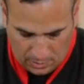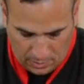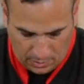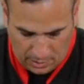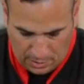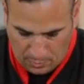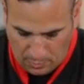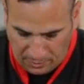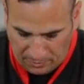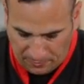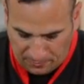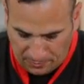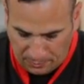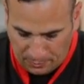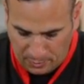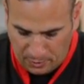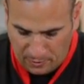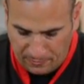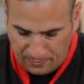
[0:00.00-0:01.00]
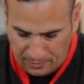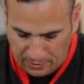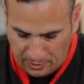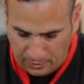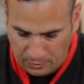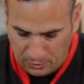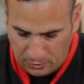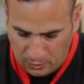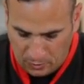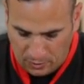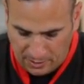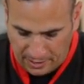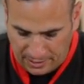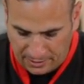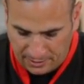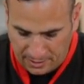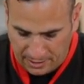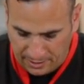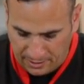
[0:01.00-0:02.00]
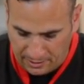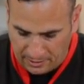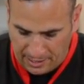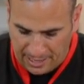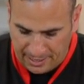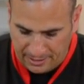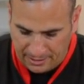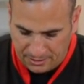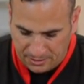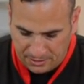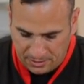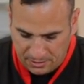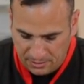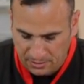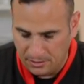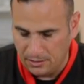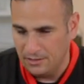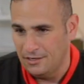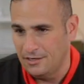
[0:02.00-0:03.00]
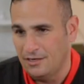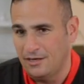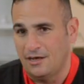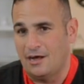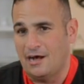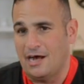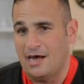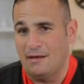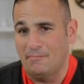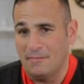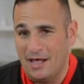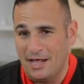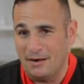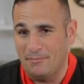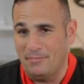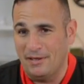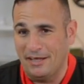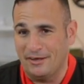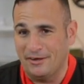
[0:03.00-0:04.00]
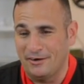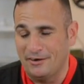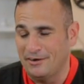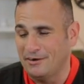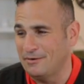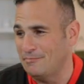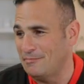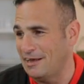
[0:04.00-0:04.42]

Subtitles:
And when you flip it over, it looks all nice like a lattice. I'm not a baker.